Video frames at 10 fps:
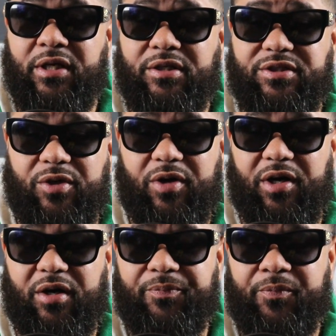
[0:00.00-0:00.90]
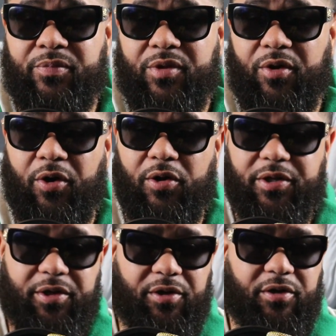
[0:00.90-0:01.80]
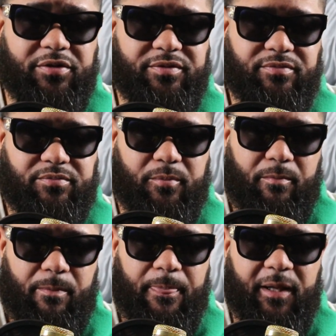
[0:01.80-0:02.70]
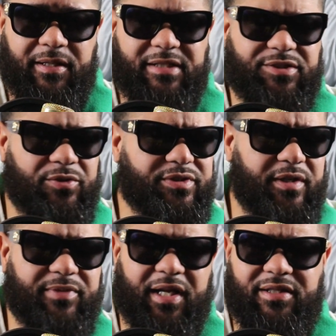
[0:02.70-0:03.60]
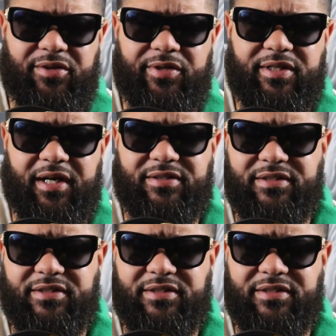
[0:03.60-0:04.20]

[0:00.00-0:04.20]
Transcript: So um, all in all, they sold something like 30,000